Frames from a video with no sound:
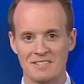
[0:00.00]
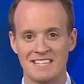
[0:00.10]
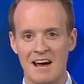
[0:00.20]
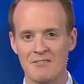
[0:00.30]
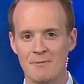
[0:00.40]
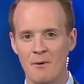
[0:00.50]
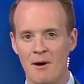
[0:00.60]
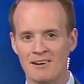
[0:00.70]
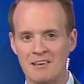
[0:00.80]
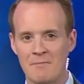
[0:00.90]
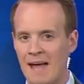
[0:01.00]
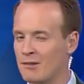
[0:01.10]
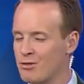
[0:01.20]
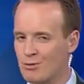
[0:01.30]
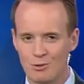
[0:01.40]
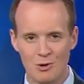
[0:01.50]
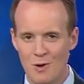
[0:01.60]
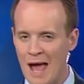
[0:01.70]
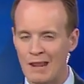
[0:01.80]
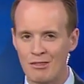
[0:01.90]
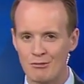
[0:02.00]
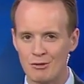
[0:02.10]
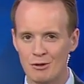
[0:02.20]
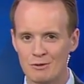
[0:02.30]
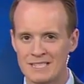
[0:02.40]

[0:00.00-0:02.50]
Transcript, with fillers: A South Milwaukee man through and through.